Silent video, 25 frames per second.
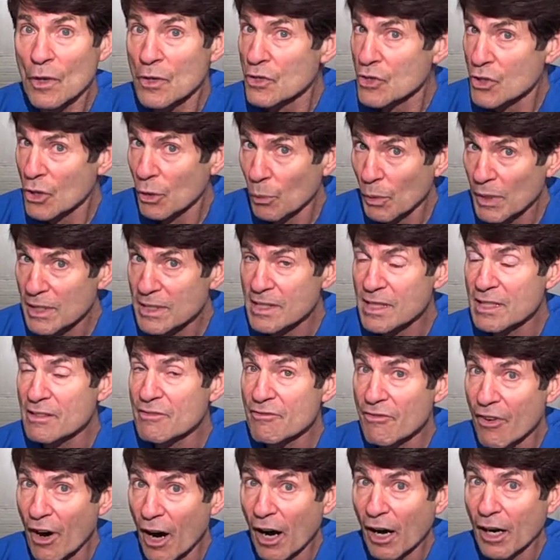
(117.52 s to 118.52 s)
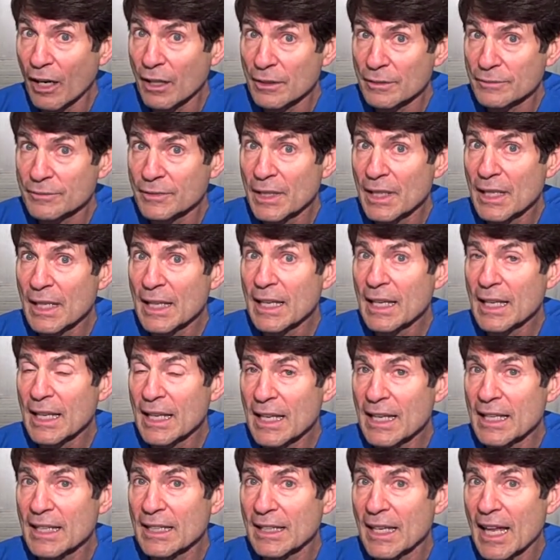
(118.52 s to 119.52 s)
So what's involved
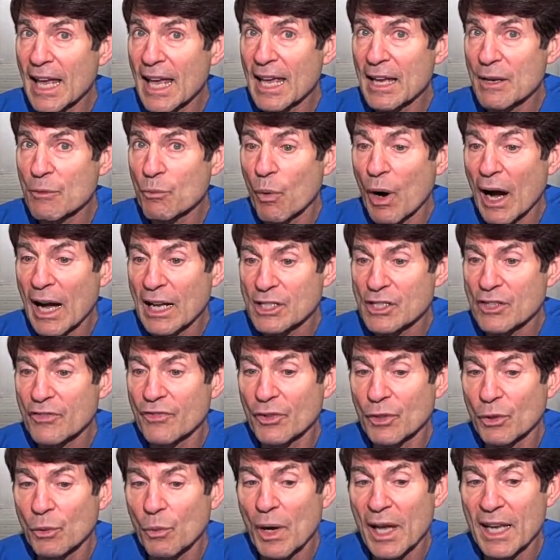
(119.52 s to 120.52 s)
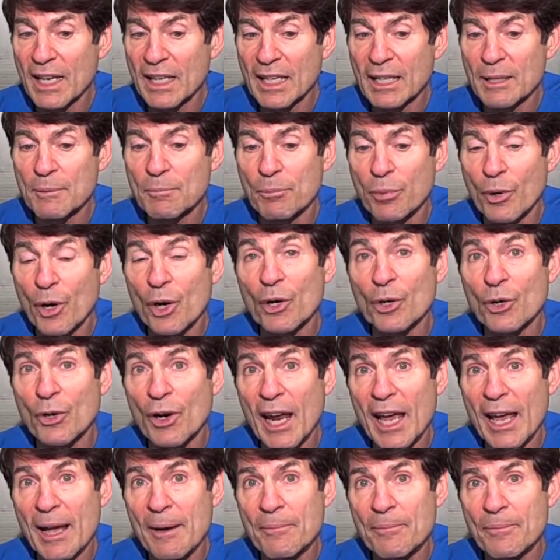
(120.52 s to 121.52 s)
in a watchful waiting
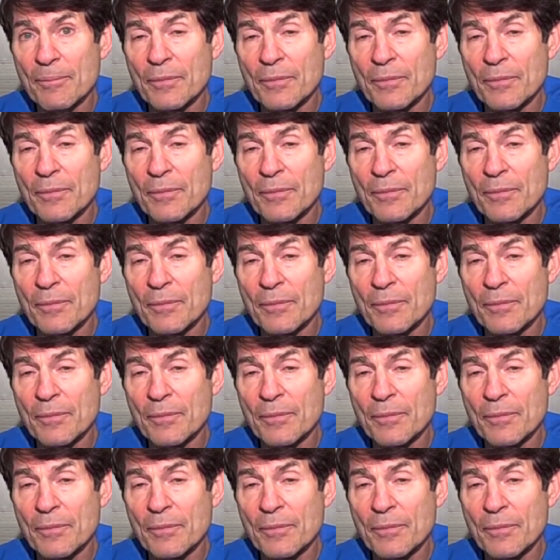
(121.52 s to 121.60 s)
program?